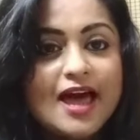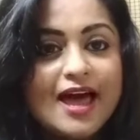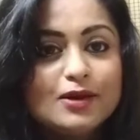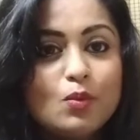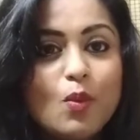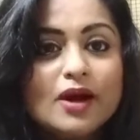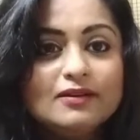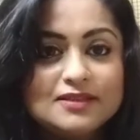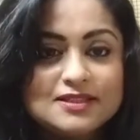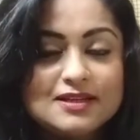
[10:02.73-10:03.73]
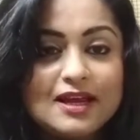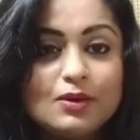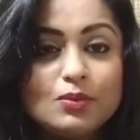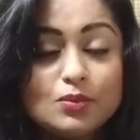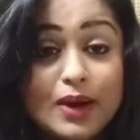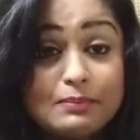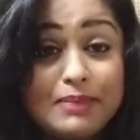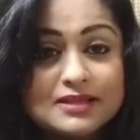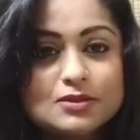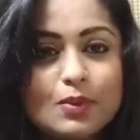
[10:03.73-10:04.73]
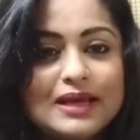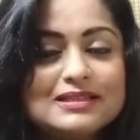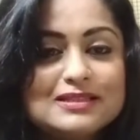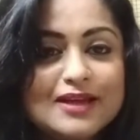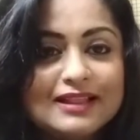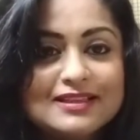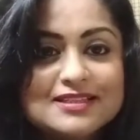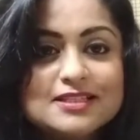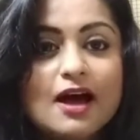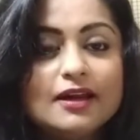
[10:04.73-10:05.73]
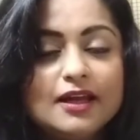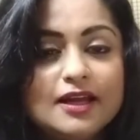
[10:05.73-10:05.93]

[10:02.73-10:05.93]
and one of the best ways to get this done